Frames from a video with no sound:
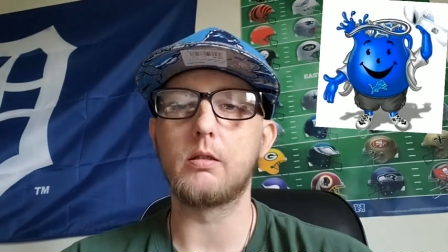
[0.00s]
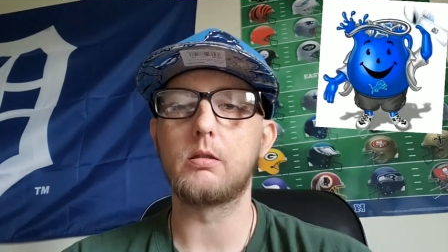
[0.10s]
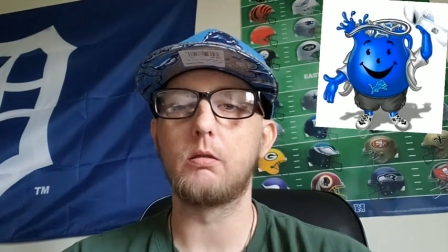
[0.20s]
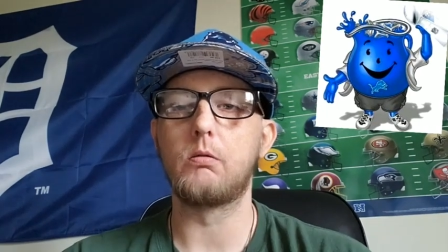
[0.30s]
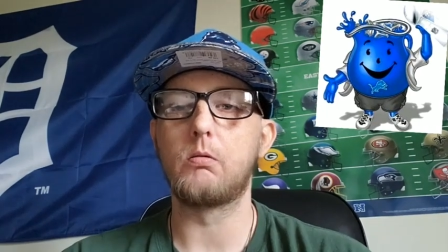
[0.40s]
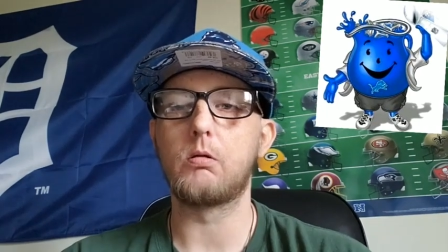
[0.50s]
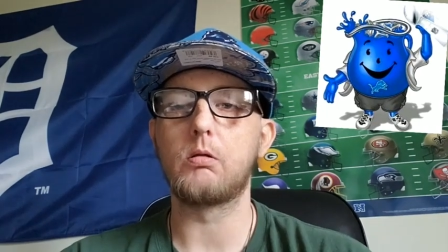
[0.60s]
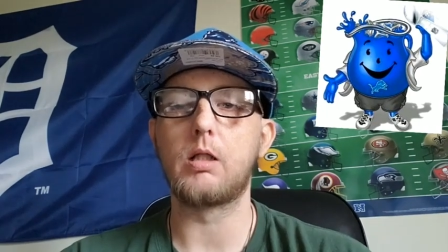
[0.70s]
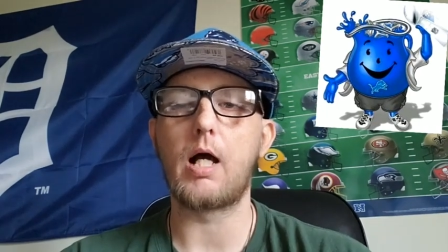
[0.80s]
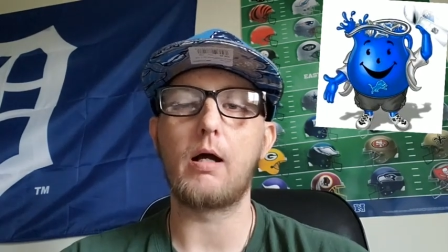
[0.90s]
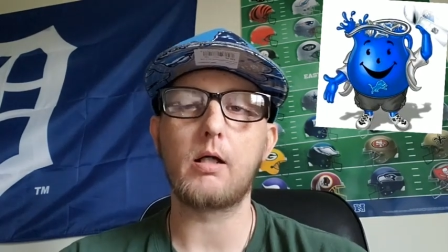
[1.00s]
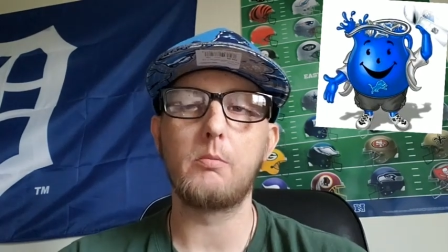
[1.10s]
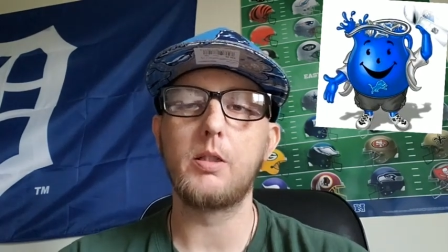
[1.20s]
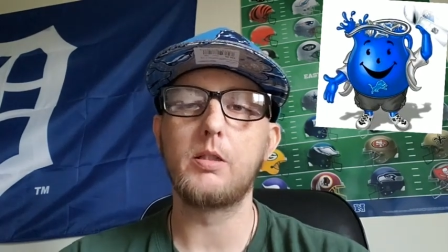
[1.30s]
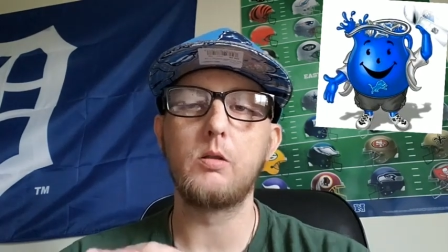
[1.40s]
So now I come
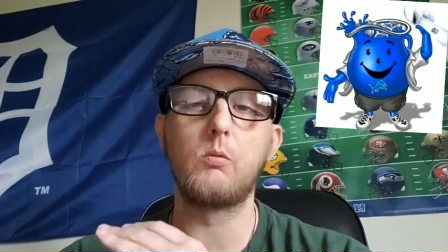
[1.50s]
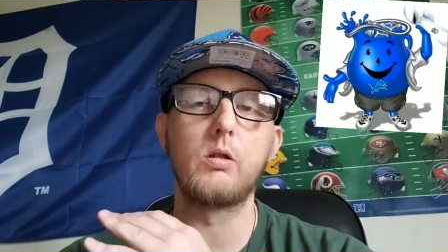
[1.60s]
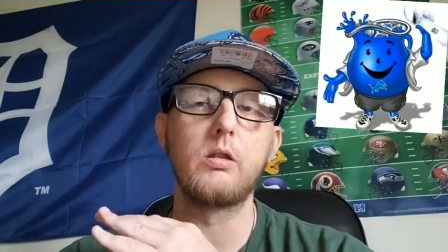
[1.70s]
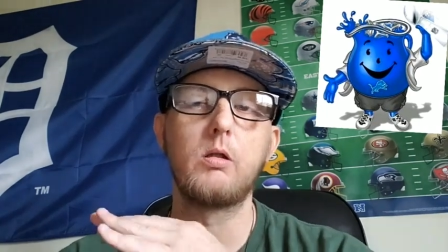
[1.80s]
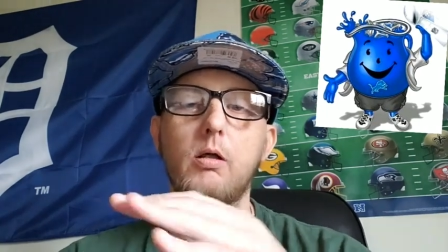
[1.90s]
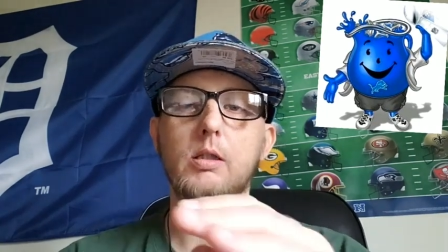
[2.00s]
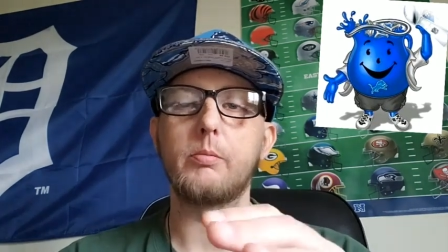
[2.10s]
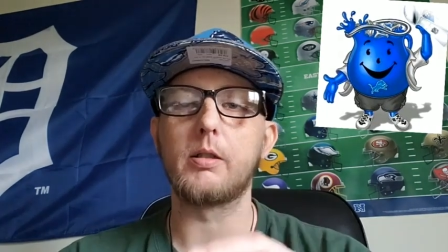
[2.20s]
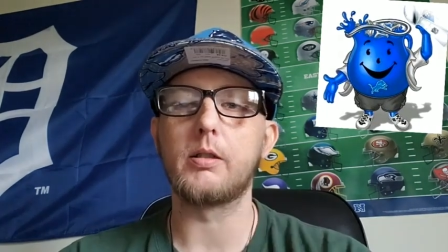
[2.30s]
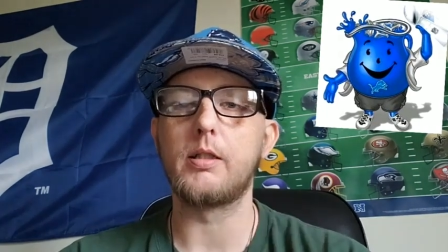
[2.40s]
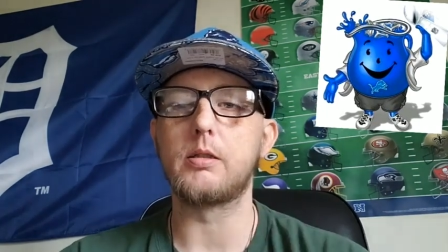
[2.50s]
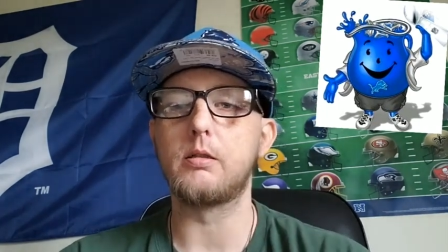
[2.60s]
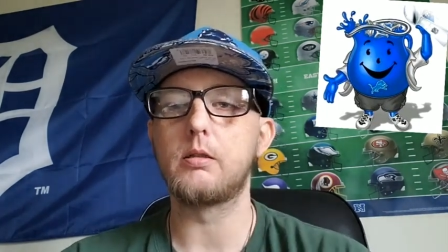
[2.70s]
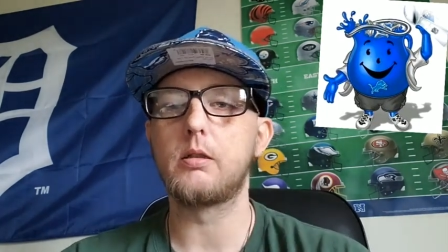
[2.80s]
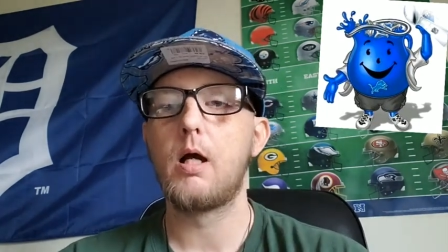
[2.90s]
into it with no
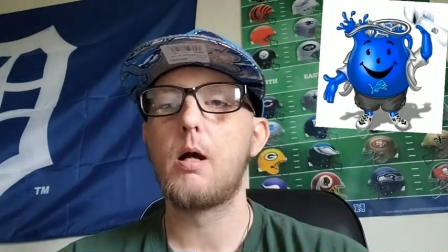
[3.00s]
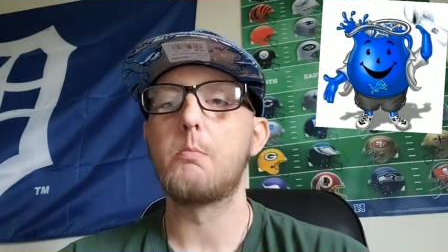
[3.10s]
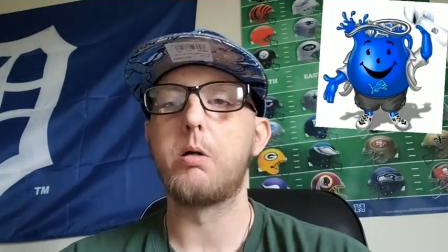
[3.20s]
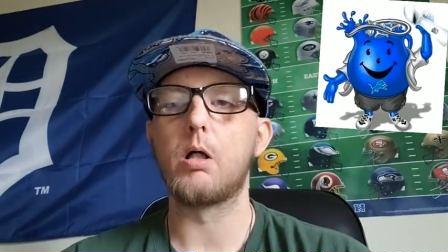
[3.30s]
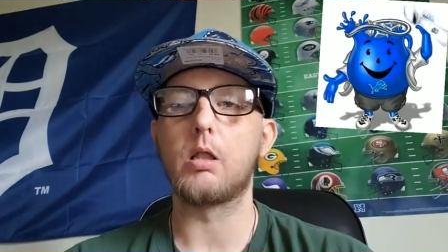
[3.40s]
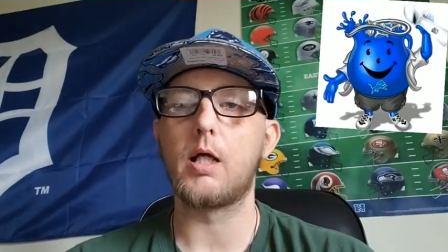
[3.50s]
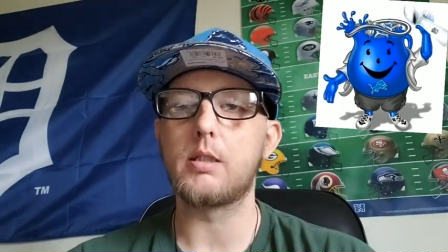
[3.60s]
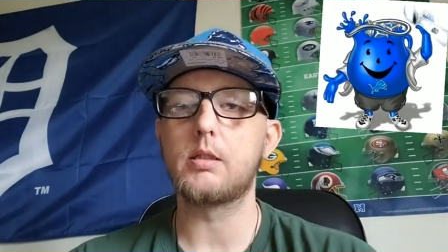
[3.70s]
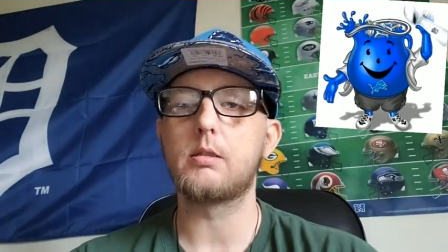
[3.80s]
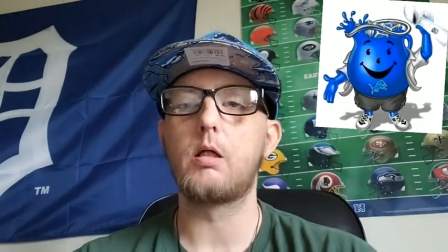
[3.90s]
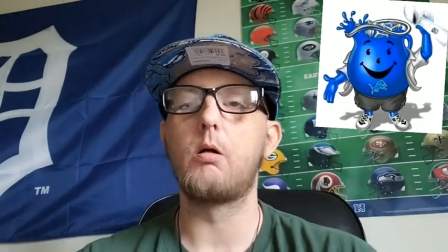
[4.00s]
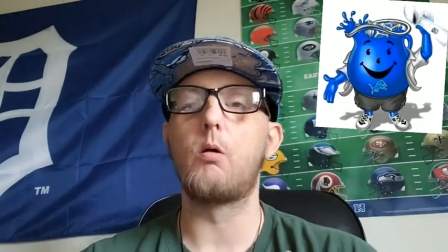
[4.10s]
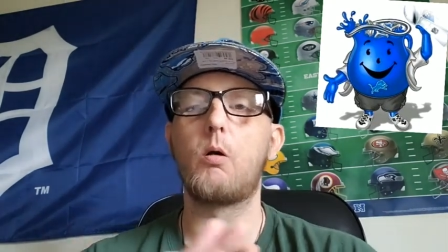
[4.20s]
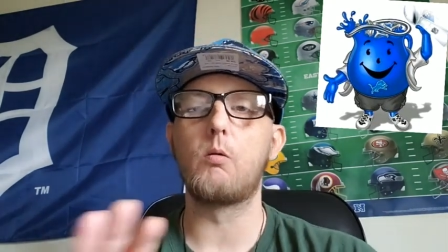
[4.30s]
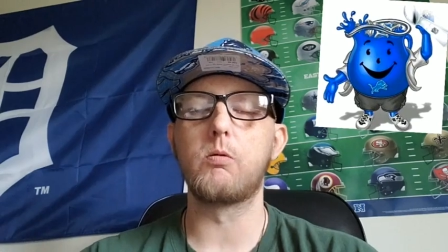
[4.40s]
expectations. But let's
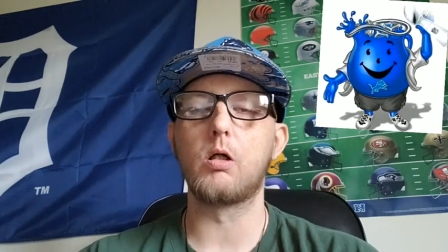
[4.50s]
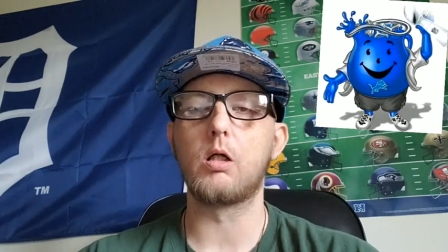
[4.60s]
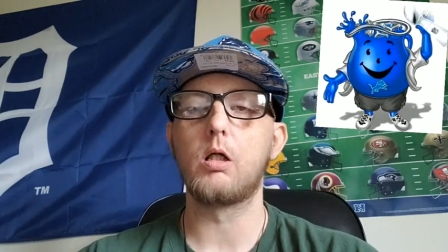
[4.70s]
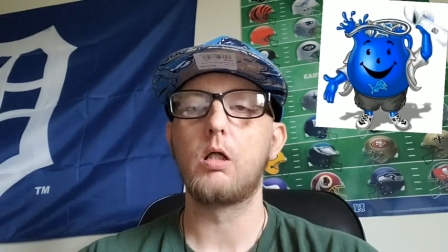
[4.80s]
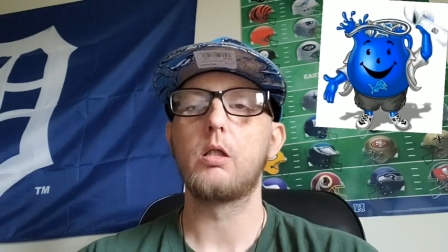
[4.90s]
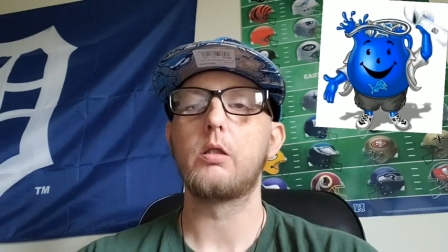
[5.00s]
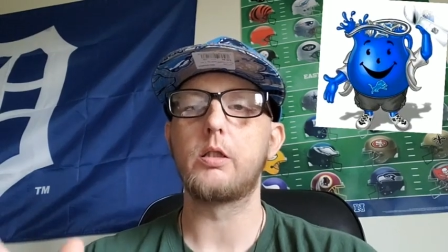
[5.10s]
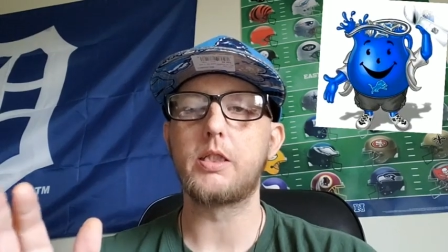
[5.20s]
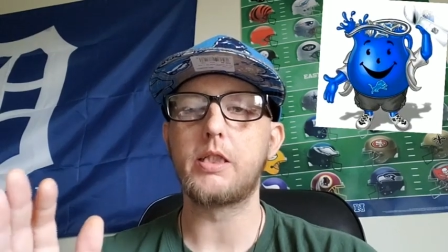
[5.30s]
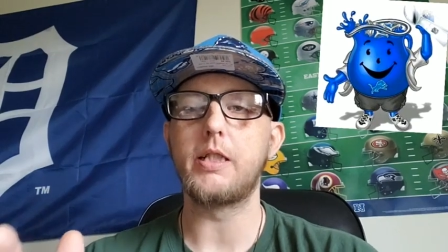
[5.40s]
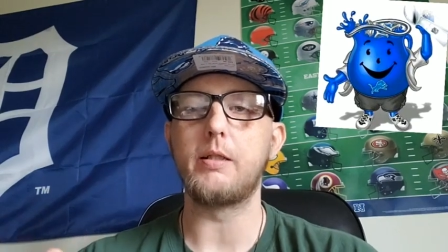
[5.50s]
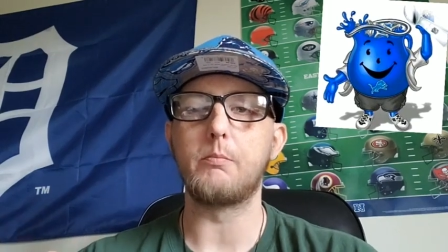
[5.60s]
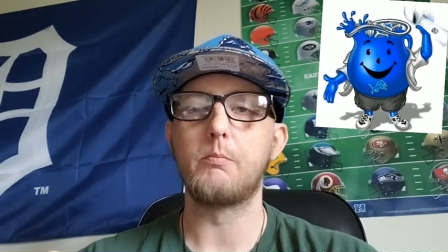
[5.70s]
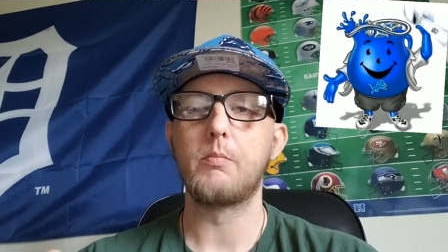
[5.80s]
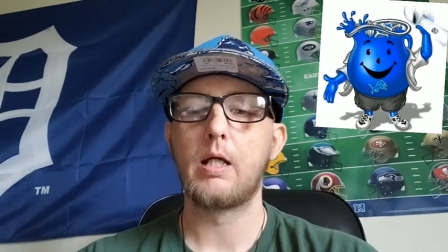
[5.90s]
go over the team.
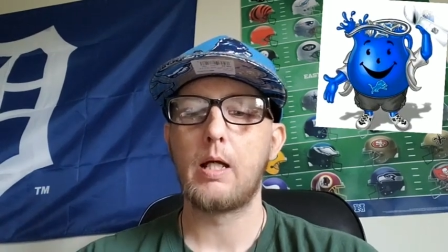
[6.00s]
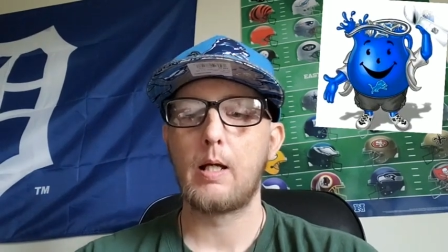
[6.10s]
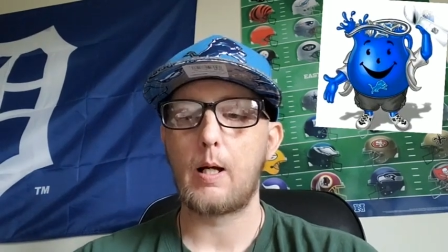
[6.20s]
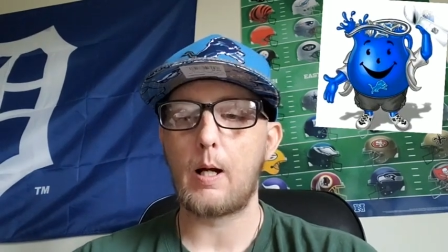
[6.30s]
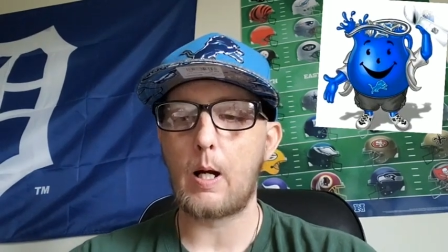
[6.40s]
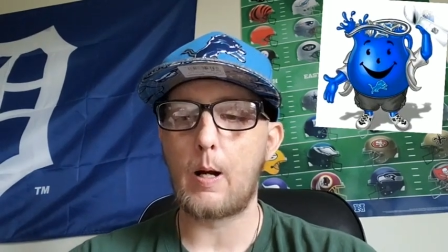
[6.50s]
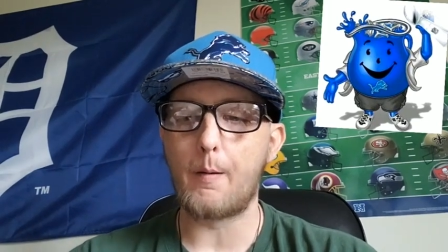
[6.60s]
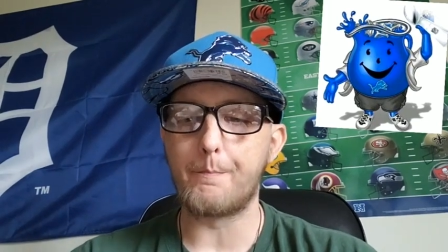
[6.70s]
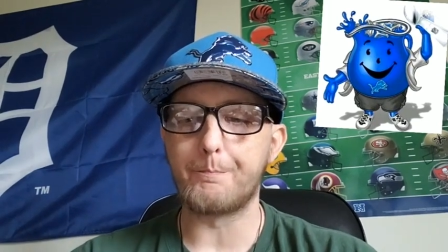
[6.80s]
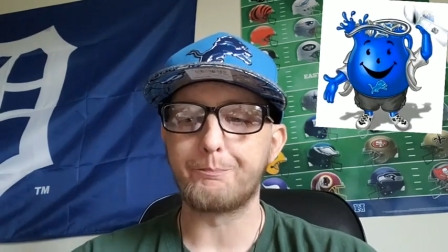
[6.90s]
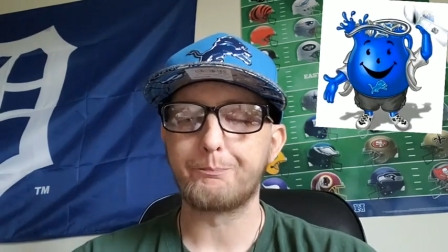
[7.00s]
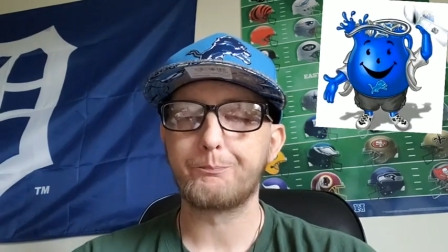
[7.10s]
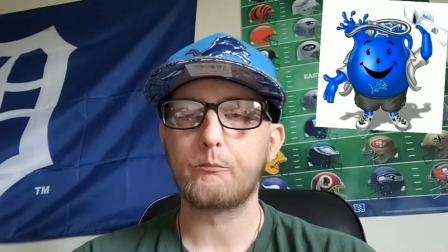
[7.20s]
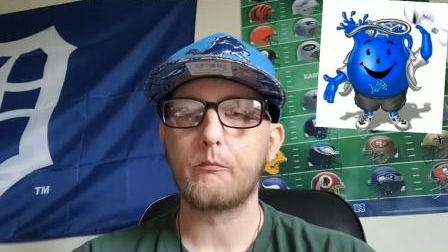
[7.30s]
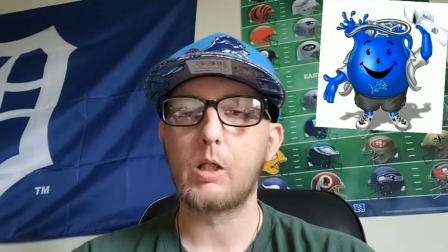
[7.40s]

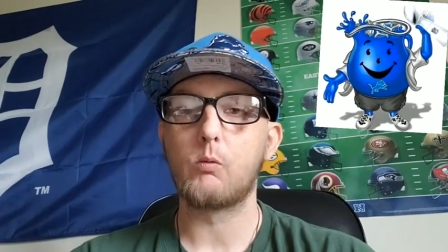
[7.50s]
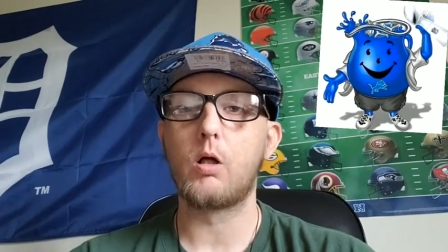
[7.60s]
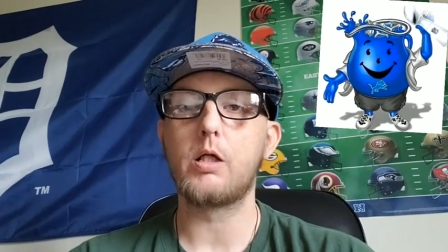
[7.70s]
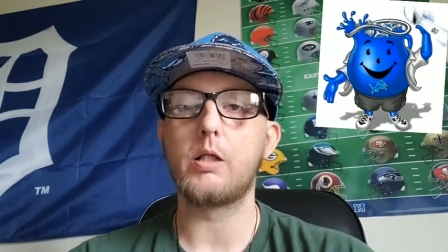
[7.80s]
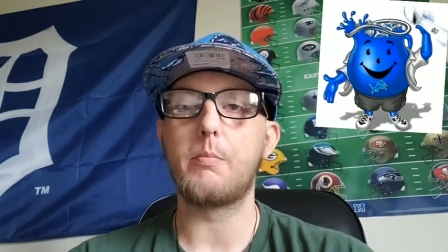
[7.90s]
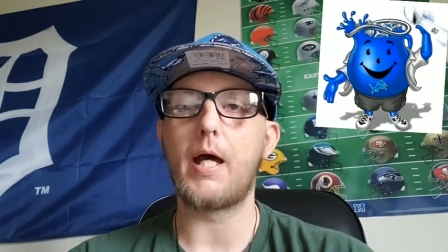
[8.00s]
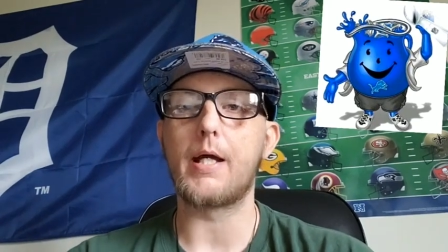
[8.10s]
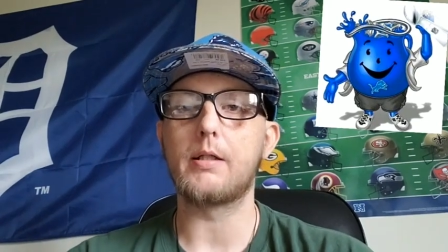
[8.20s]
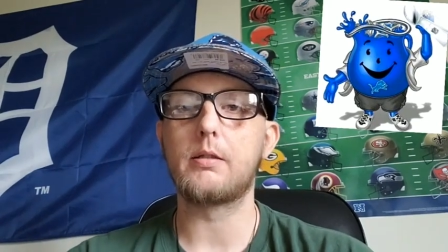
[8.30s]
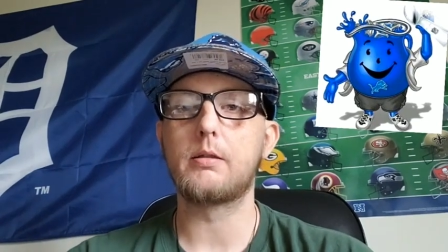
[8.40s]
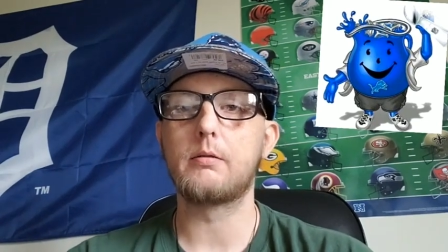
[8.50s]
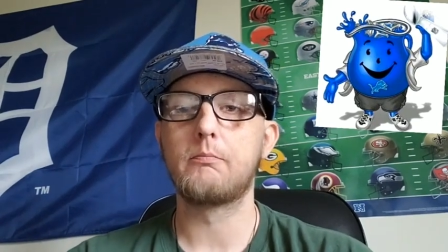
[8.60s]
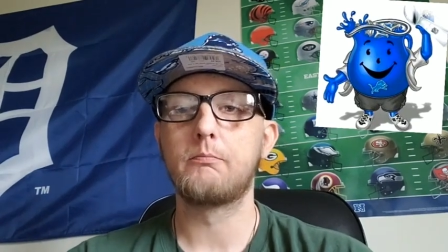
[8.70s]
Running backs.